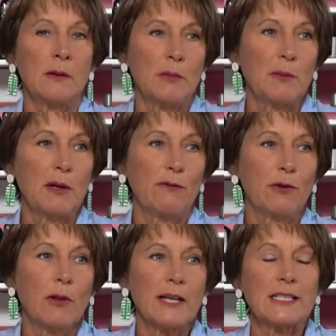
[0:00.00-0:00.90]
Maybe if
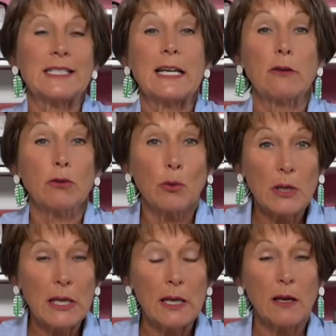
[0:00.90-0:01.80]
you like to take
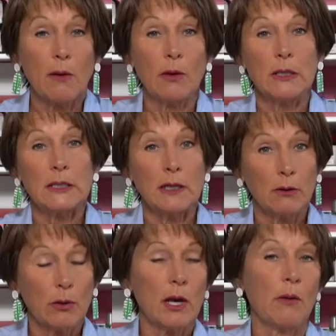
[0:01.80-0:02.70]
three, I want to take three.